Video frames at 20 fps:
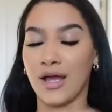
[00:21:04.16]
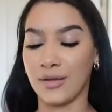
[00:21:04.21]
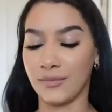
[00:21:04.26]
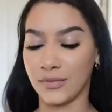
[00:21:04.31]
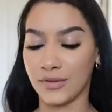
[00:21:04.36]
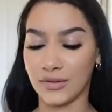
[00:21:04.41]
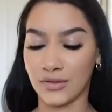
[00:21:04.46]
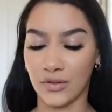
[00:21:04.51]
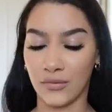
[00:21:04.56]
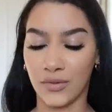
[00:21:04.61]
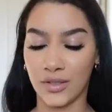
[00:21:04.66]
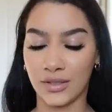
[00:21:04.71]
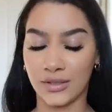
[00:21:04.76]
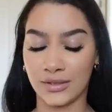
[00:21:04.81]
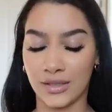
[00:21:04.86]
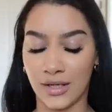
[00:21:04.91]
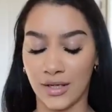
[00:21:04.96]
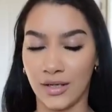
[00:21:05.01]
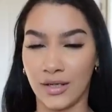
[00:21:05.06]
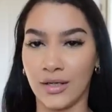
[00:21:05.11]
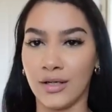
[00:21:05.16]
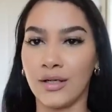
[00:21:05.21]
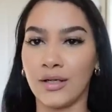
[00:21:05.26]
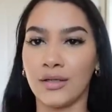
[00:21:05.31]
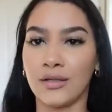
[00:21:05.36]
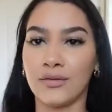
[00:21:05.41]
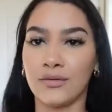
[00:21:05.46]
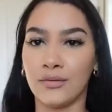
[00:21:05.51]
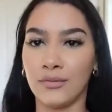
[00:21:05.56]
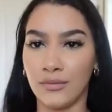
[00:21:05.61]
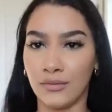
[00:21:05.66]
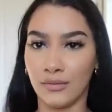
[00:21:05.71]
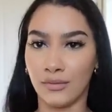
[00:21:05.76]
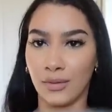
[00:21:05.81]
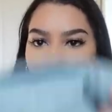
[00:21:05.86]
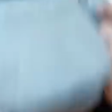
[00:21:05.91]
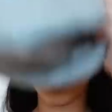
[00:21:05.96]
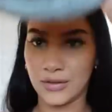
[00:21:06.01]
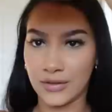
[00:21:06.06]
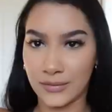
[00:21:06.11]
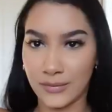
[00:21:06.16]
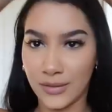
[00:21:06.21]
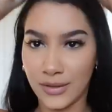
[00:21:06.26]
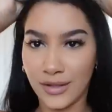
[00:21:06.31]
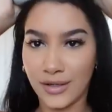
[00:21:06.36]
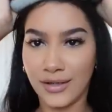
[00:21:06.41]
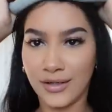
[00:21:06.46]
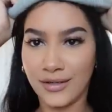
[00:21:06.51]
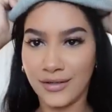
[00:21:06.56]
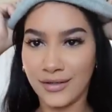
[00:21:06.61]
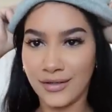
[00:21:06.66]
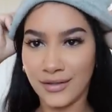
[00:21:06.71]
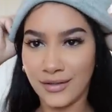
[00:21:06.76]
I'm so excited to throw this one on.